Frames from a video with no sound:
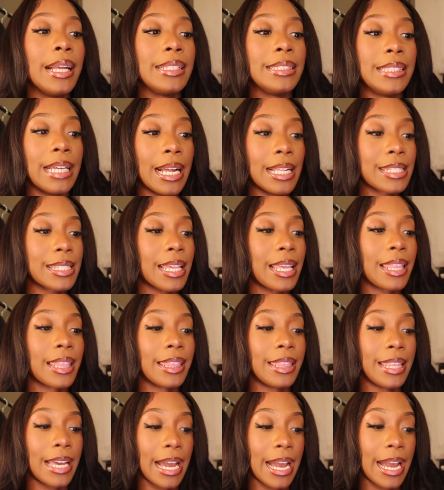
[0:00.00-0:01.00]
that's
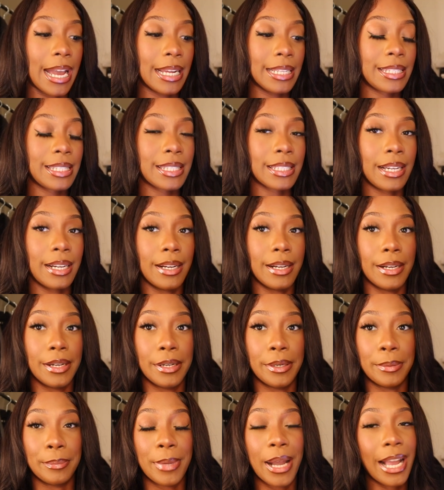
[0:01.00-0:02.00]
that
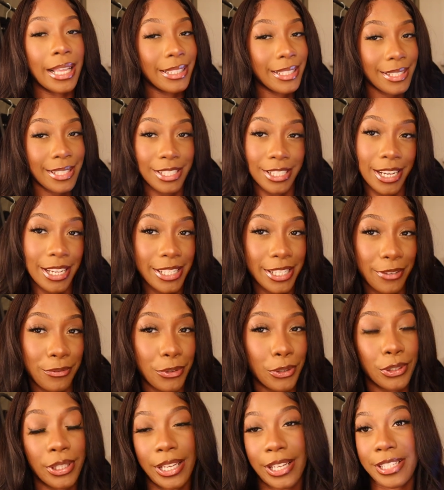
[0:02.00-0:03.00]
um highly suggest if
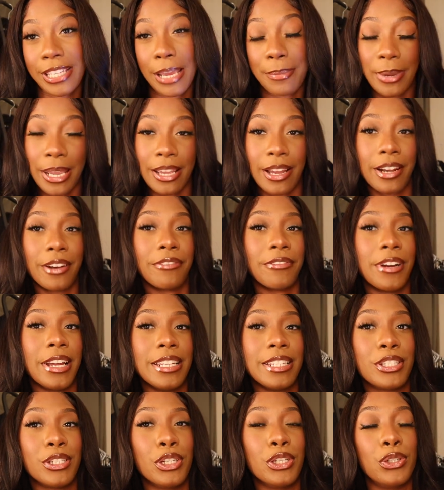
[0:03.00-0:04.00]
you're like a type a kind of
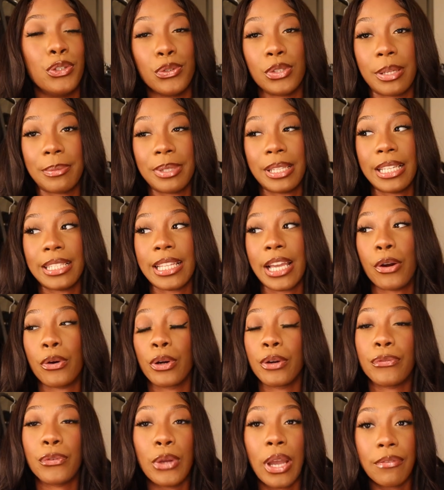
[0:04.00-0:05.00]
friend to do something like that
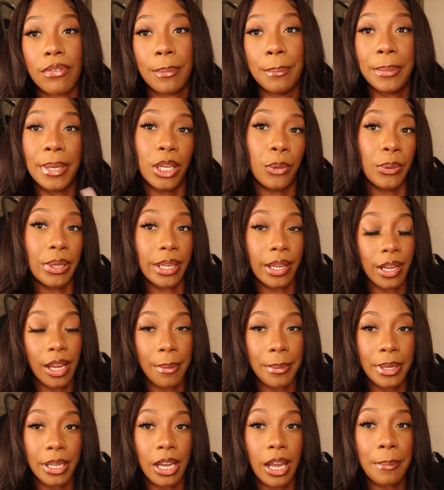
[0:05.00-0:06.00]
or if you have a big weekend
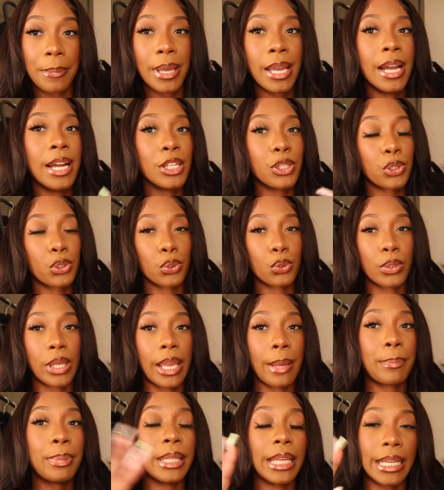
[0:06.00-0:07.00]
coming up to
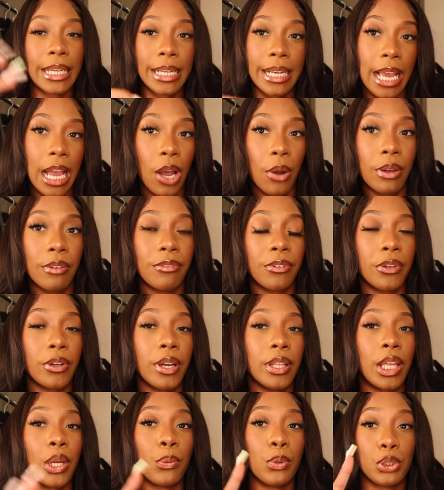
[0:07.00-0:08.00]
like plan it out and figure
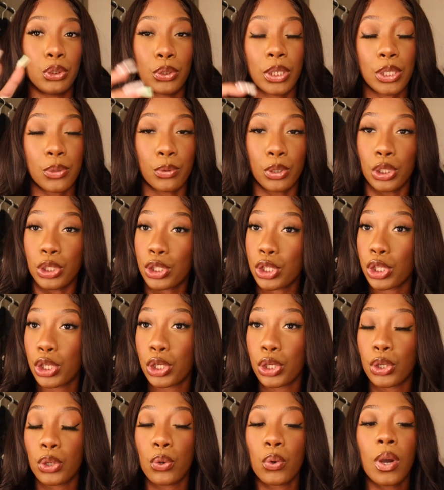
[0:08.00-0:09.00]
out like what you guys want to
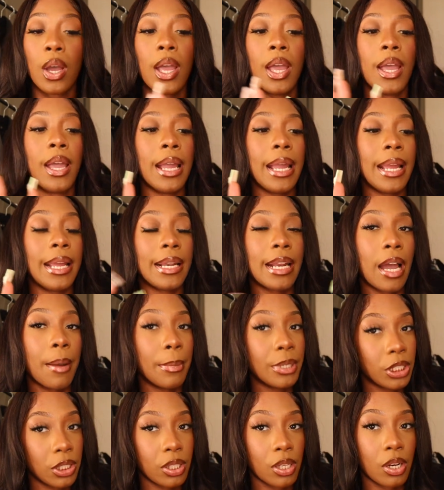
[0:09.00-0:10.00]
do and how
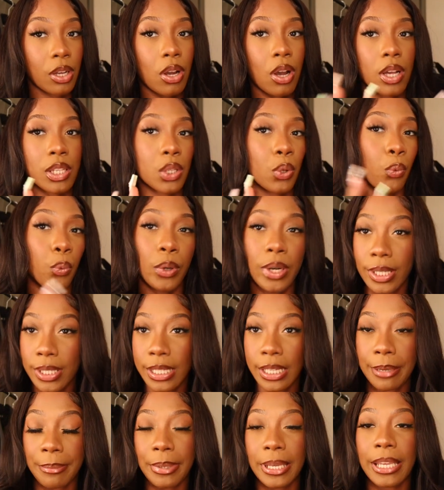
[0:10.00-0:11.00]
much it's going to cost and where it's
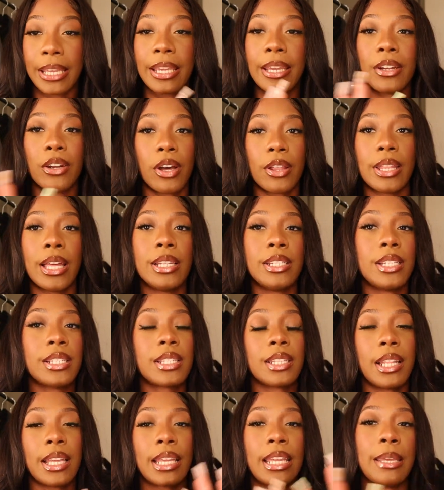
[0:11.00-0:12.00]
going to be and all that
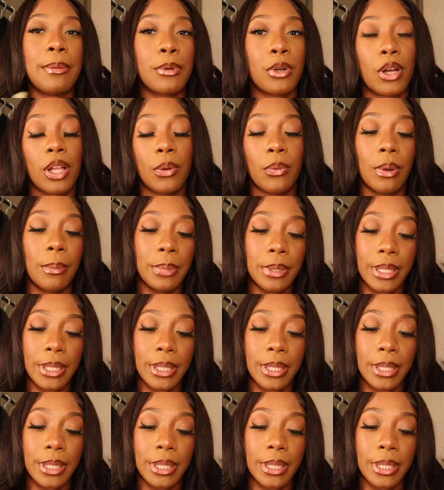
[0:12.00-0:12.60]
just to like keep it all in one